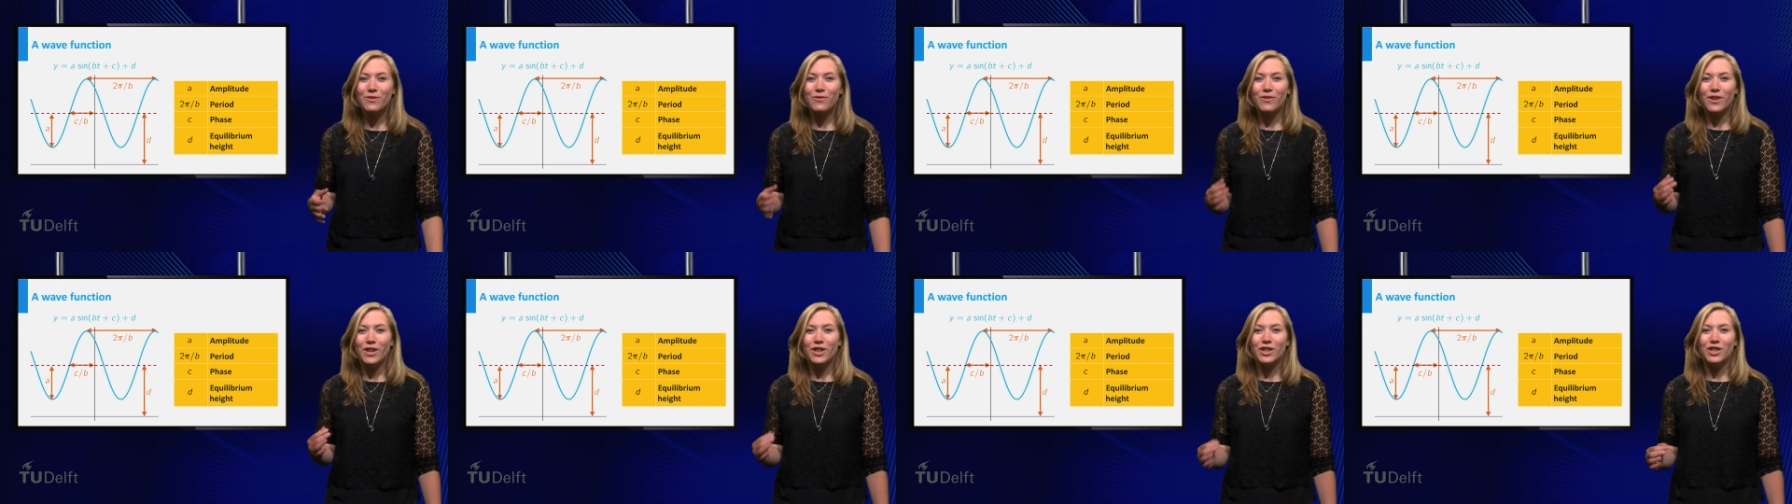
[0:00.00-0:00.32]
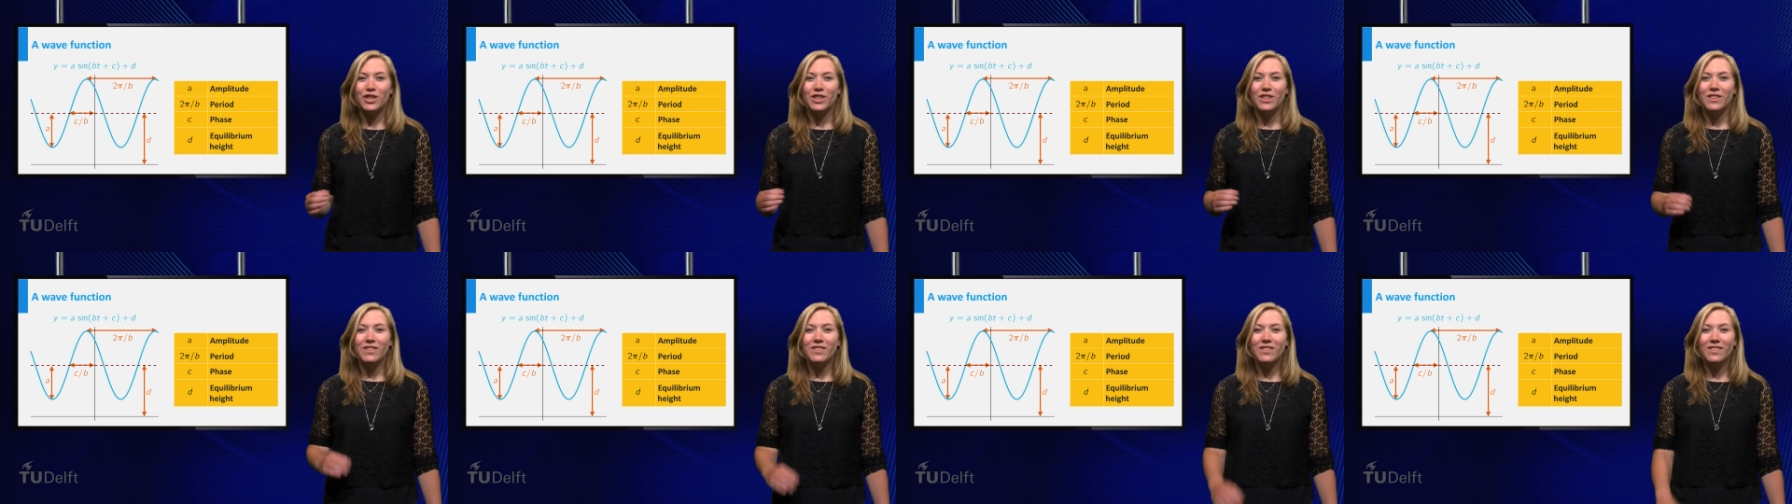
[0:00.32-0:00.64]

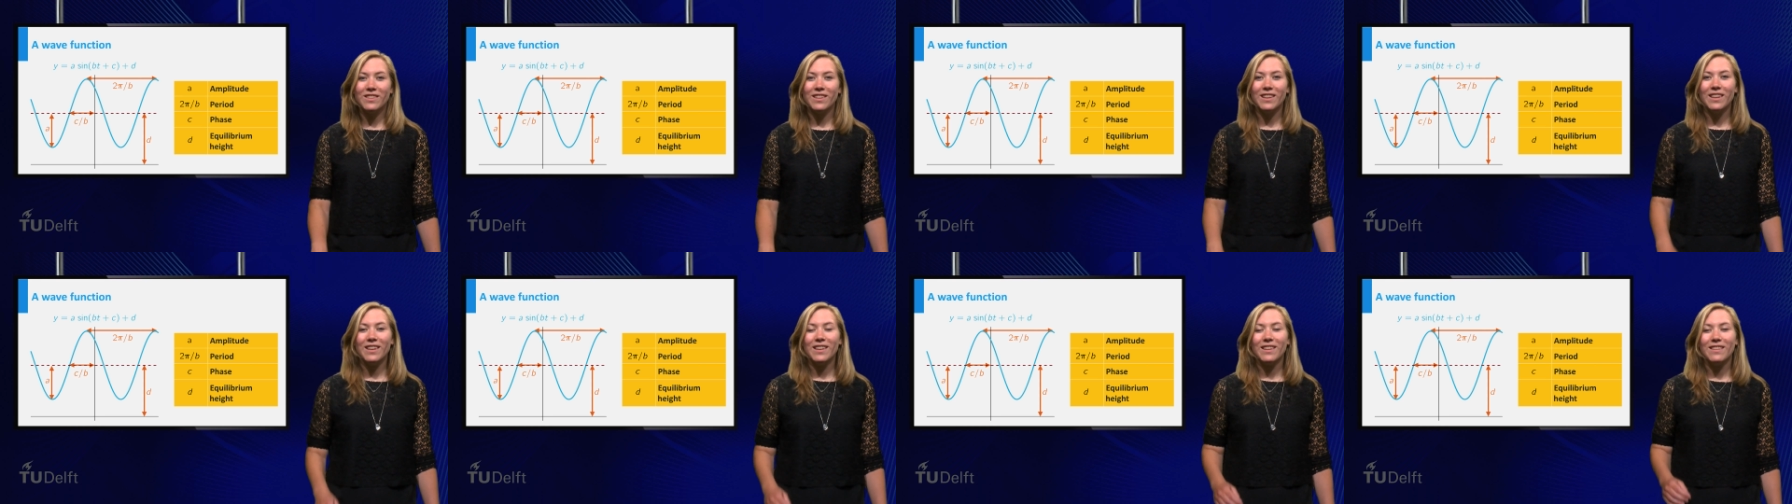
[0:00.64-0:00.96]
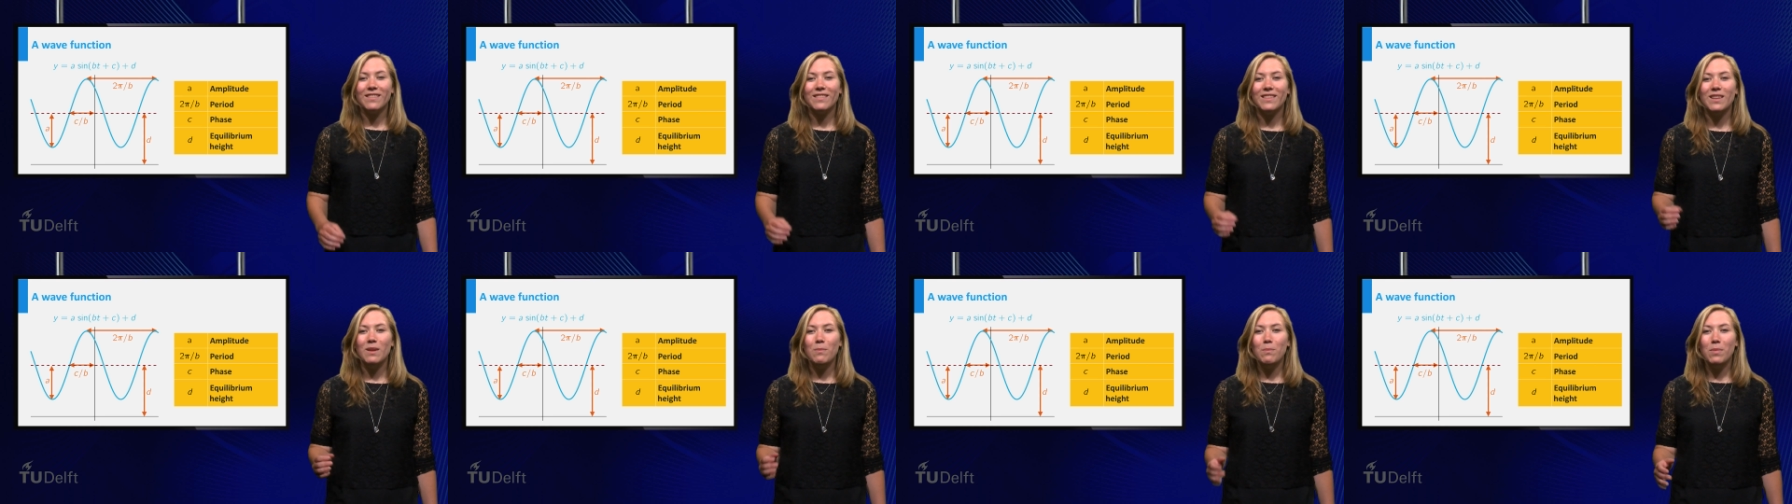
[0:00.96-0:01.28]
functions
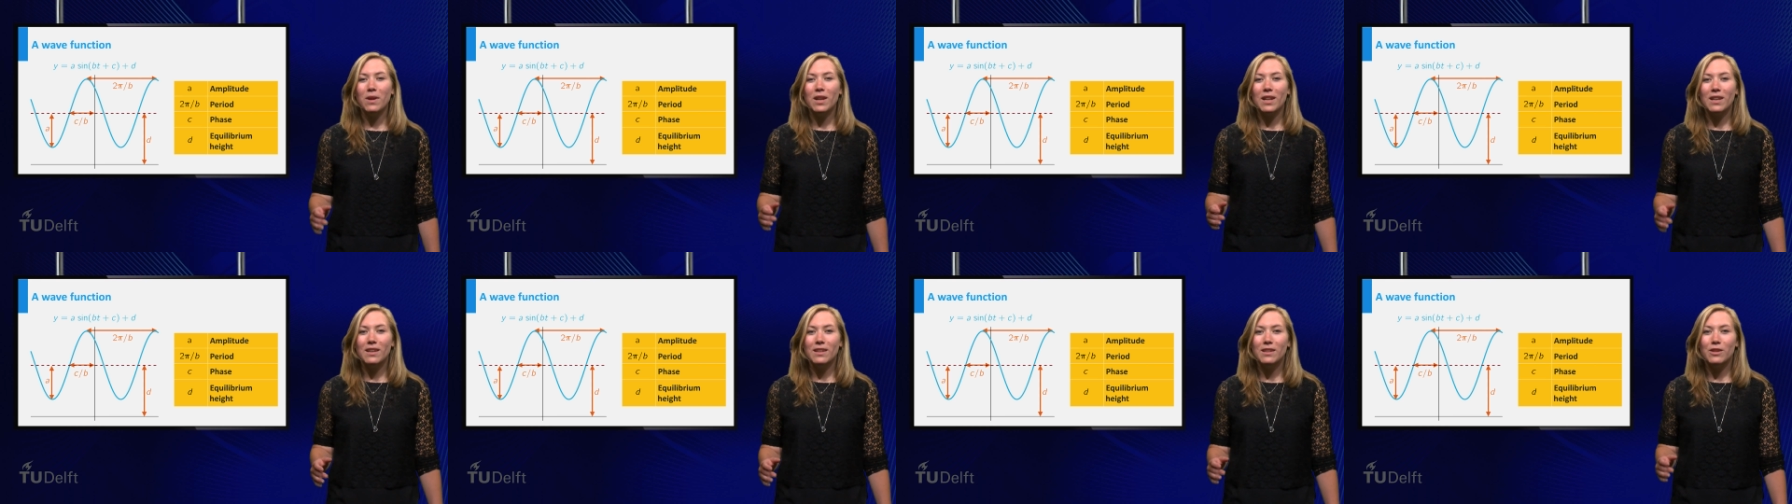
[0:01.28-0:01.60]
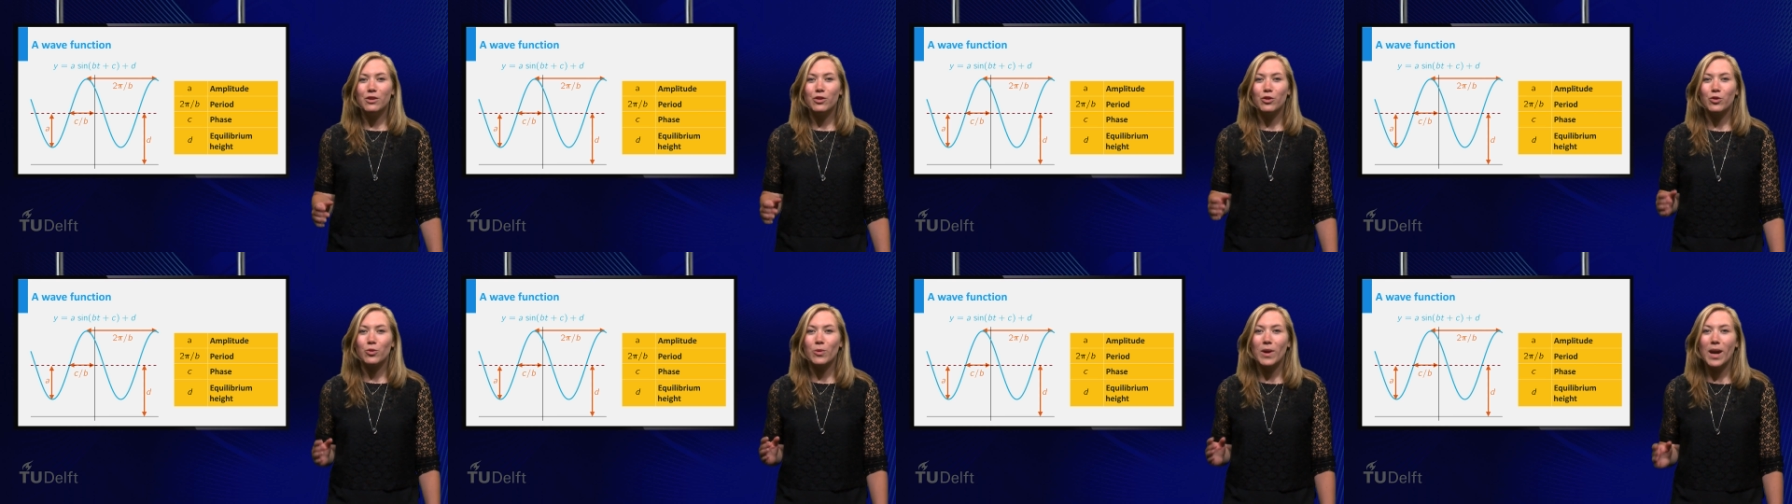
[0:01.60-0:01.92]
typically
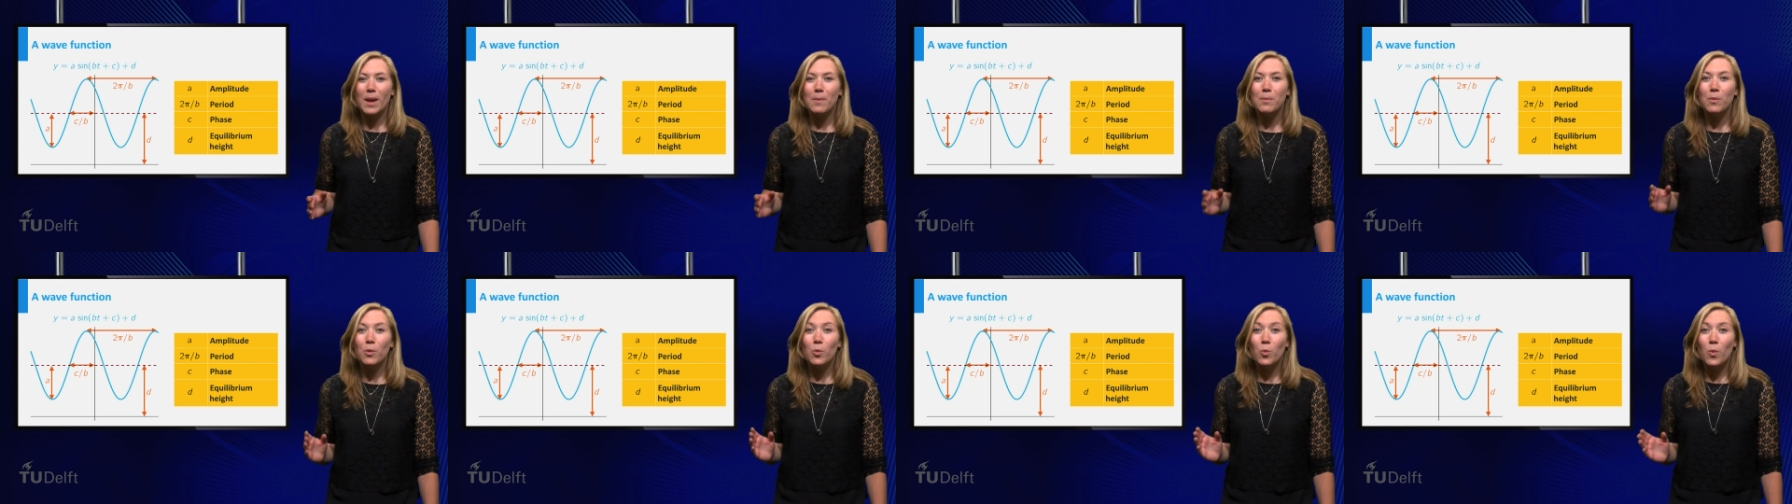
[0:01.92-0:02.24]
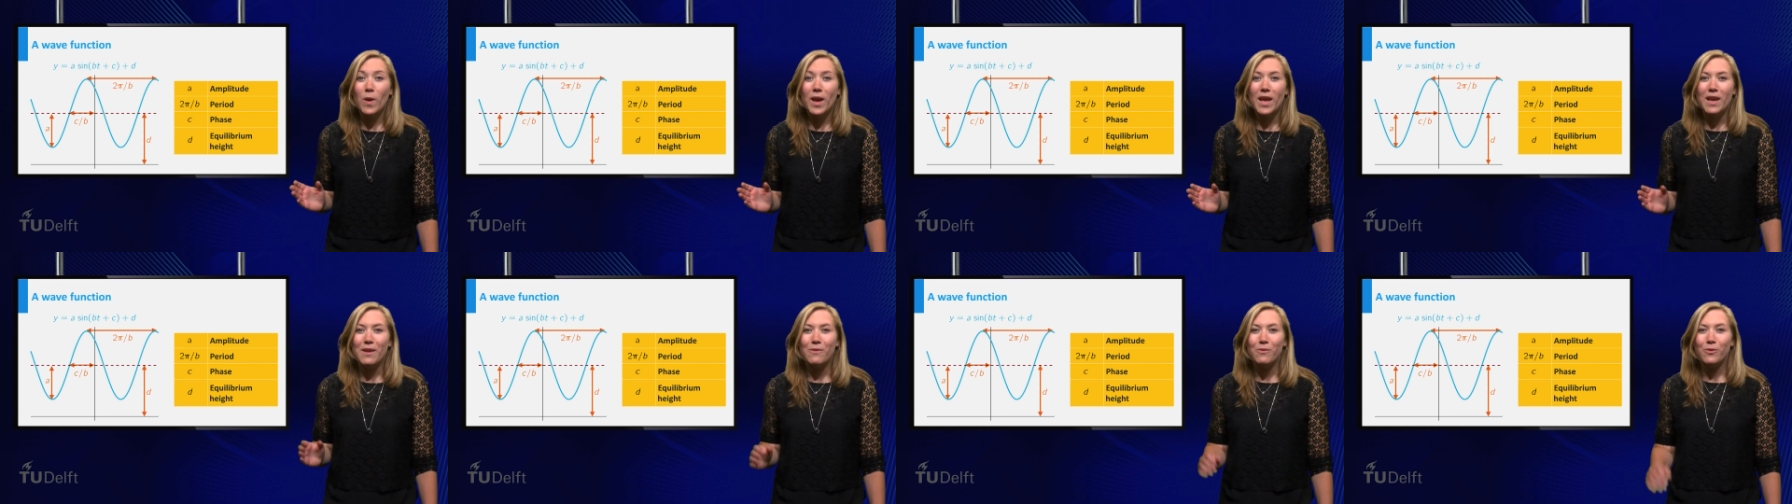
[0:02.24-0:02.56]
describe
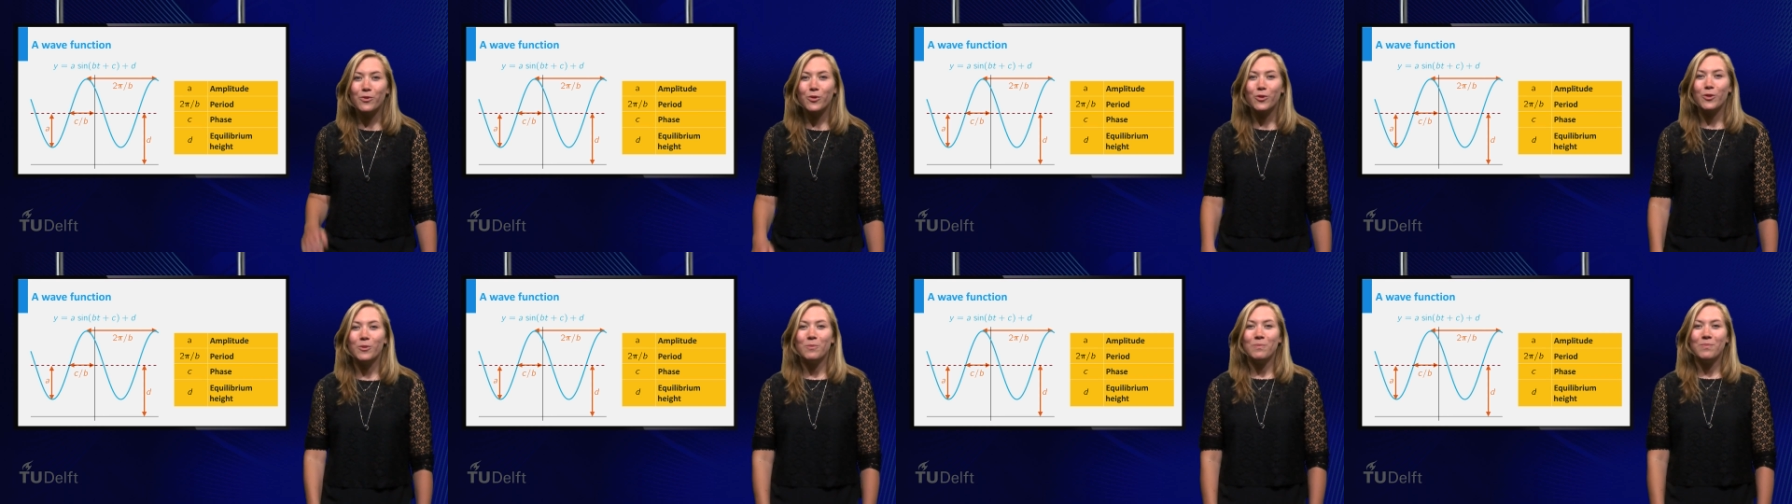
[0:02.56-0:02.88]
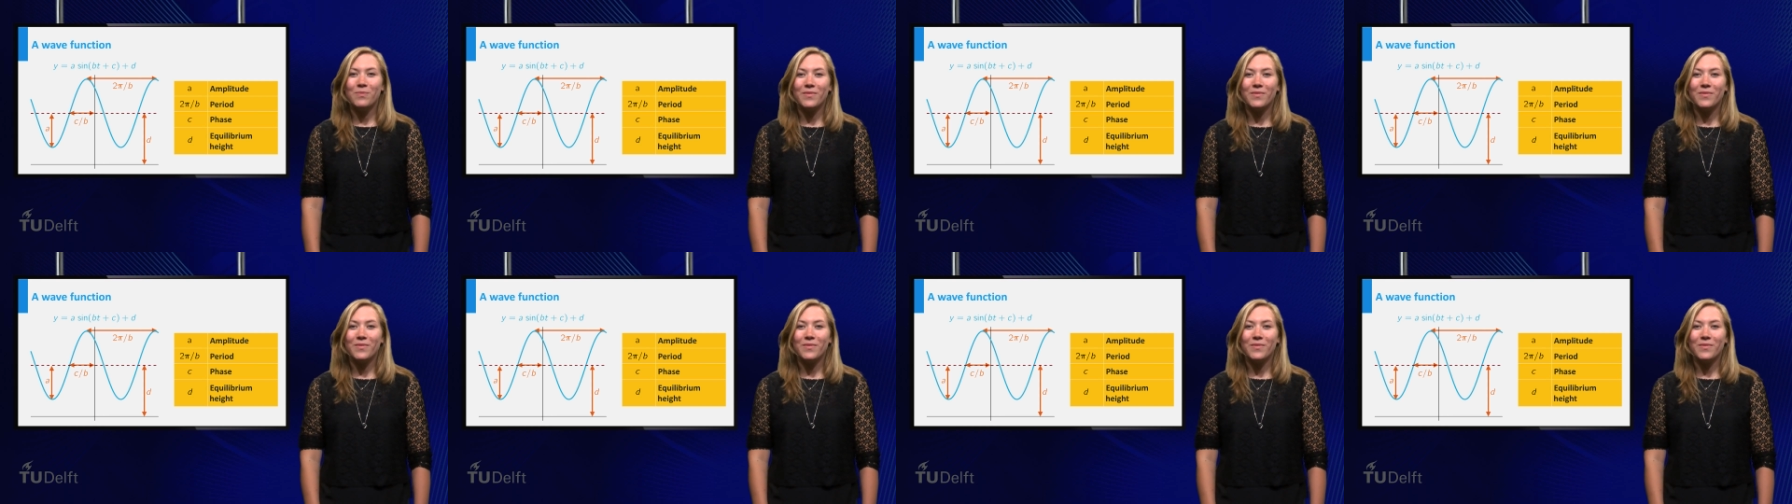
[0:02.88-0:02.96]
waves.